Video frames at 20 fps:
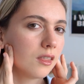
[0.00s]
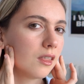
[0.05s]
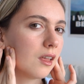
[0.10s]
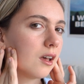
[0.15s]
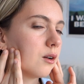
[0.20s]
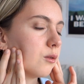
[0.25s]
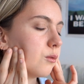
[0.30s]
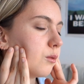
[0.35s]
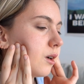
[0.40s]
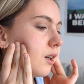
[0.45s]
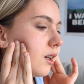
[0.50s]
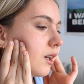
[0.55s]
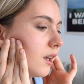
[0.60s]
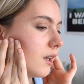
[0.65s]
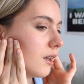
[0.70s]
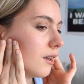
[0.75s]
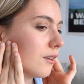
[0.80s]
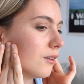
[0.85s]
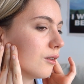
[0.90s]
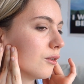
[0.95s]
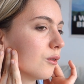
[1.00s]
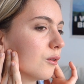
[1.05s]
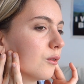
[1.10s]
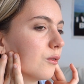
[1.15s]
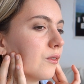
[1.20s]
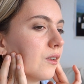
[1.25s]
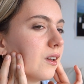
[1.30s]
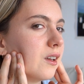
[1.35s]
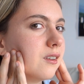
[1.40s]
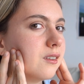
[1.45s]
that way your
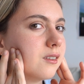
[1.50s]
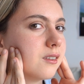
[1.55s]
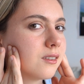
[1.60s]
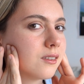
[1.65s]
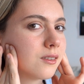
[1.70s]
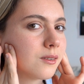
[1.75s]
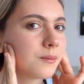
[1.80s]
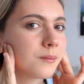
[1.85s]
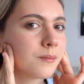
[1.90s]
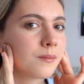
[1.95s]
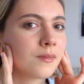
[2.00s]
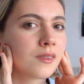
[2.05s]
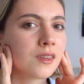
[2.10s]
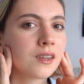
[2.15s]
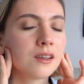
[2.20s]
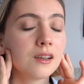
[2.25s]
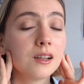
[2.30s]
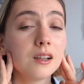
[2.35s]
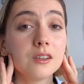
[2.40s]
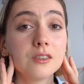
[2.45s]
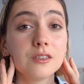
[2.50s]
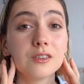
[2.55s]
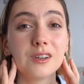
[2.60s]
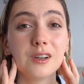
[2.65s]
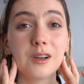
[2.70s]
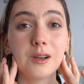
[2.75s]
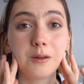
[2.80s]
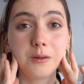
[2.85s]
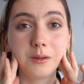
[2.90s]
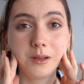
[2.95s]
face
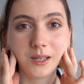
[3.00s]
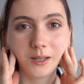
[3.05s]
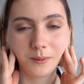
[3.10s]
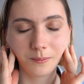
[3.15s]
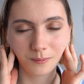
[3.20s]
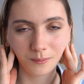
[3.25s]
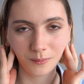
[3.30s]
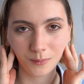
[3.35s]
slowly,